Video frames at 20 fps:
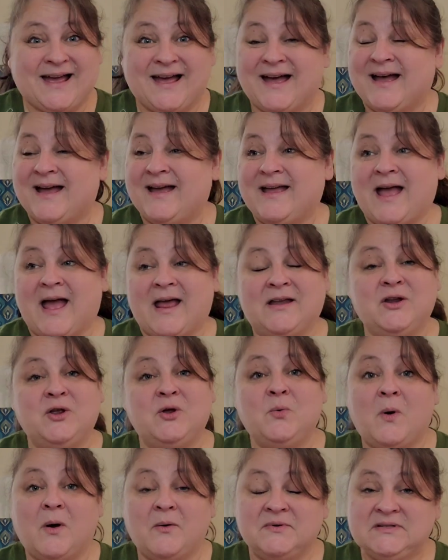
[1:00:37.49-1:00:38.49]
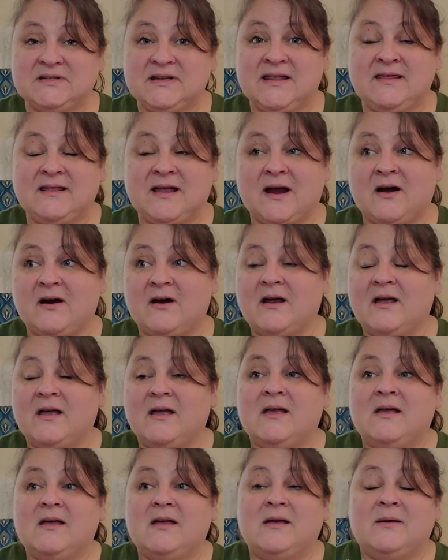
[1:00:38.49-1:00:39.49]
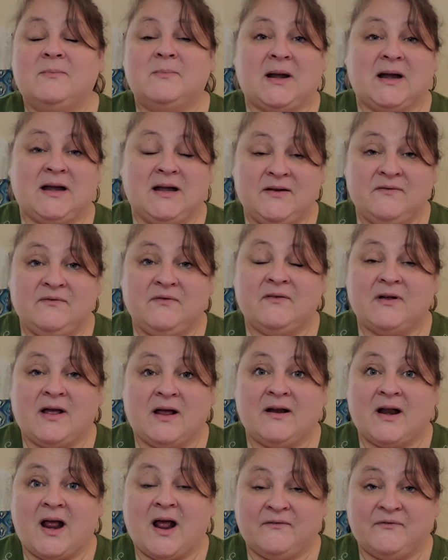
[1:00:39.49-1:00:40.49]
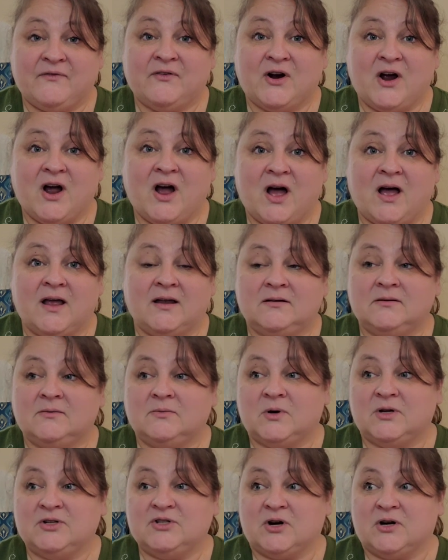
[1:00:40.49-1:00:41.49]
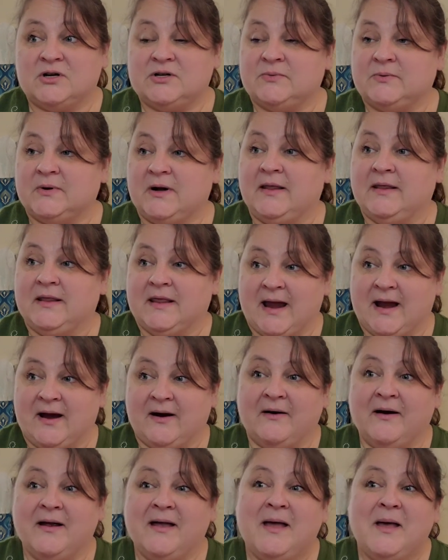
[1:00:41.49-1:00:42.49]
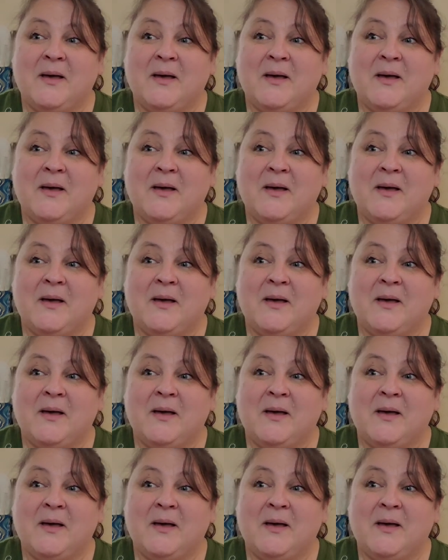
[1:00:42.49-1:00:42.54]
I, I knew what was in there, but I did I, I forgot what charts were in there